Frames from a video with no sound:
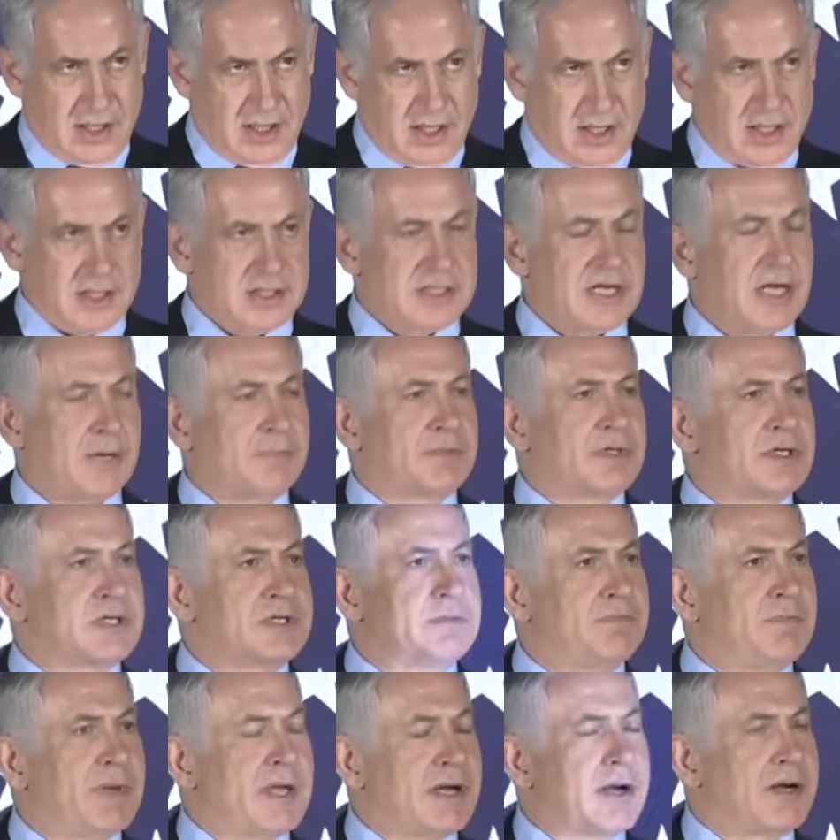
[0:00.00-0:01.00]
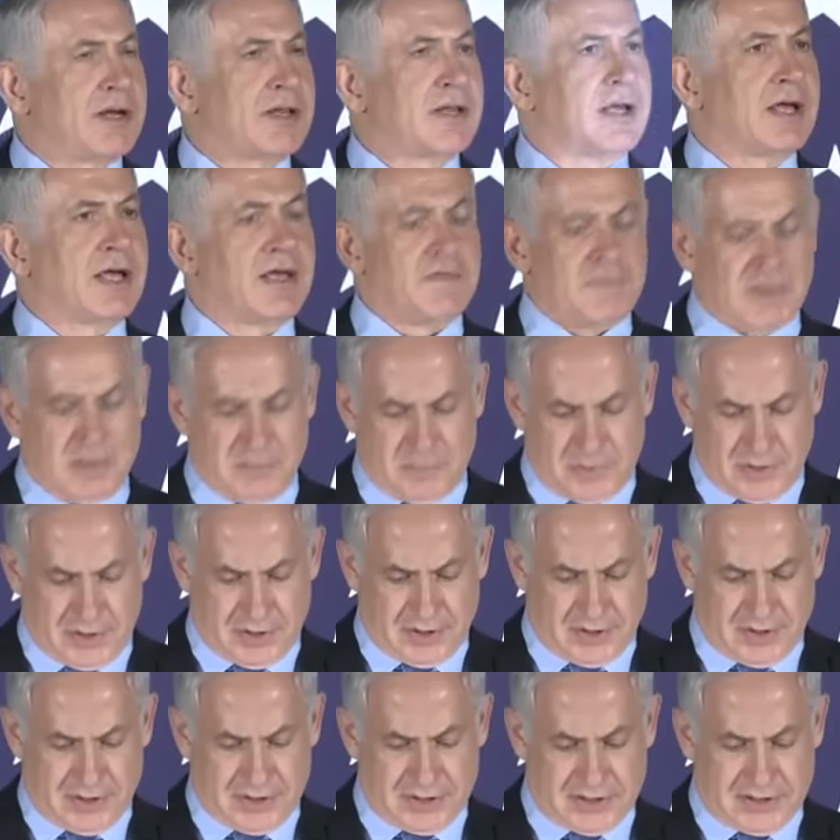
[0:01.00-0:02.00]
It has helped us bear the heavy
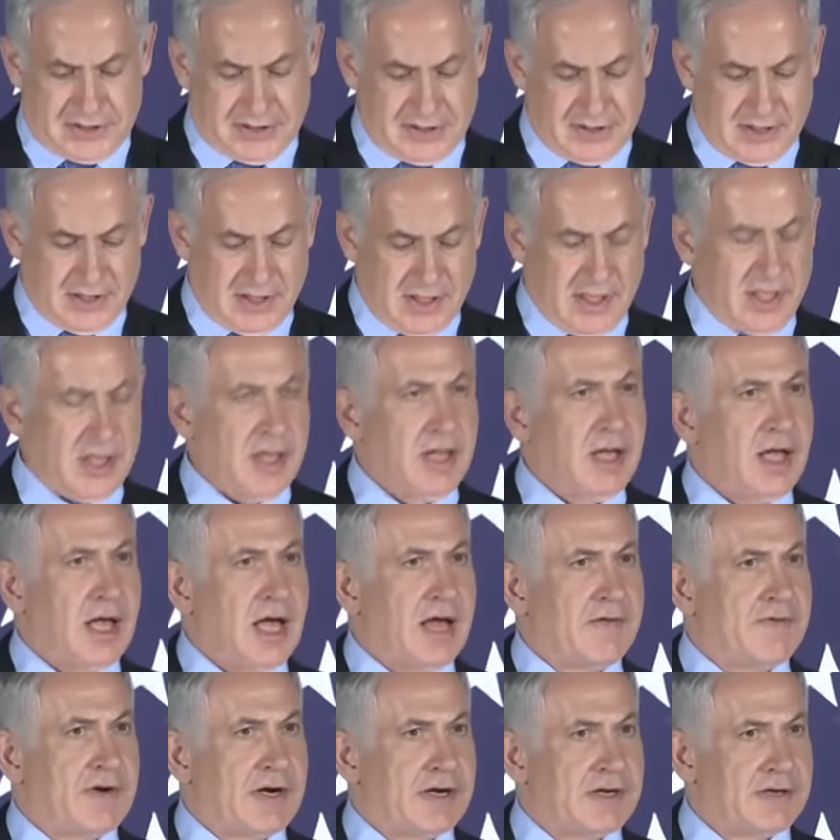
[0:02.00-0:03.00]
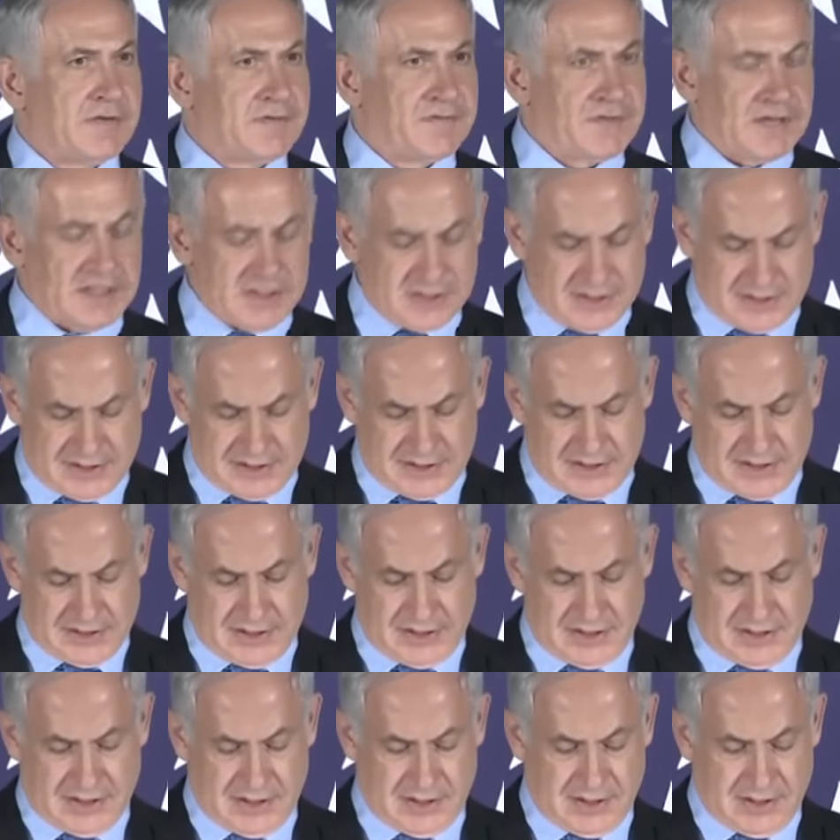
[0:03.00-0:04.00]
burdens of our defense.